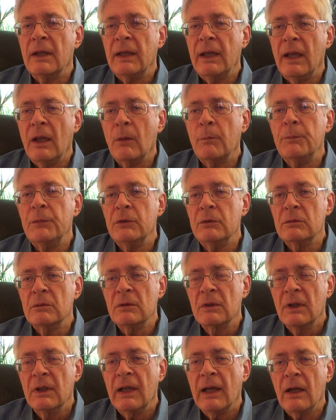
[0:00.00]
help you?
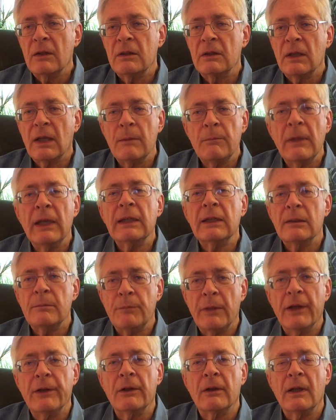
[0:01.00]
How could I make
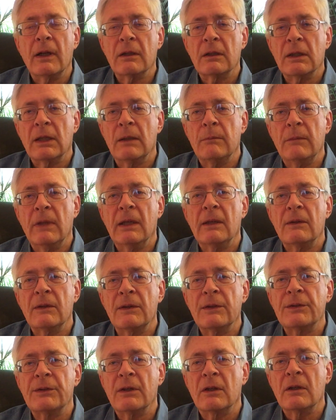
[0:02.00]
it better? How can I make
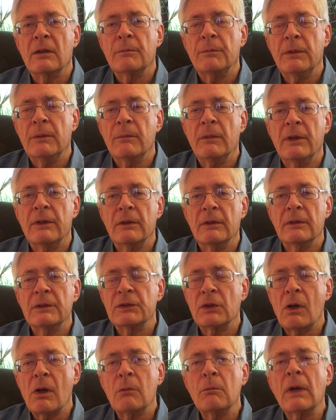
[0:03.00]
this therapy better?
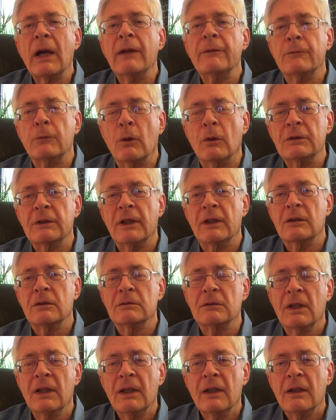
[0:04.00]
It's all my fault. I
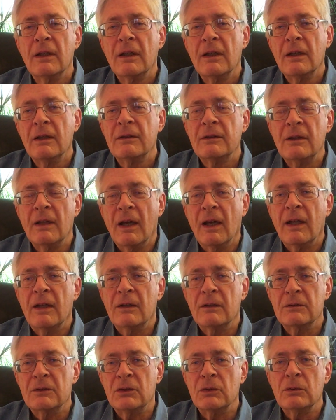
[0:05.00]

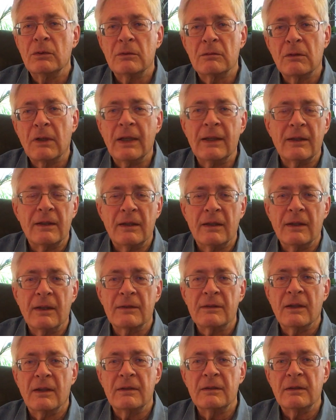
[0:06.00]
don't do the right
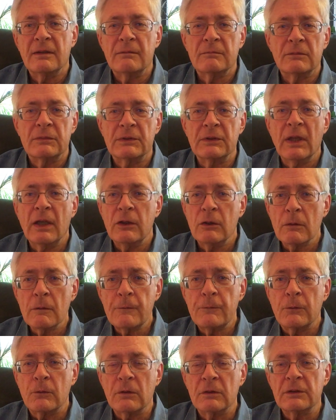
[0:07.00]
things. And I said, it's not your
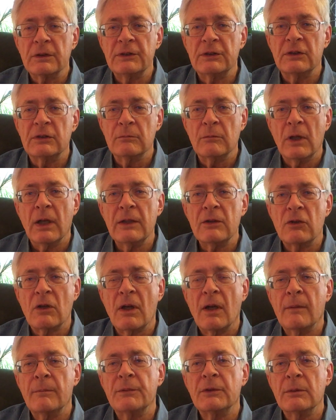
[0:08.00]
fault. This is my
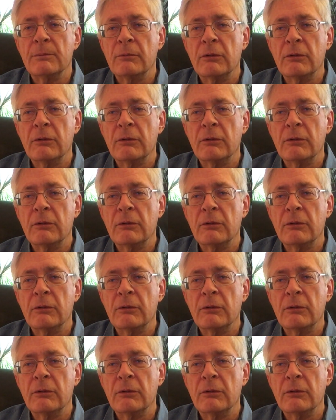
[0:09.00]
job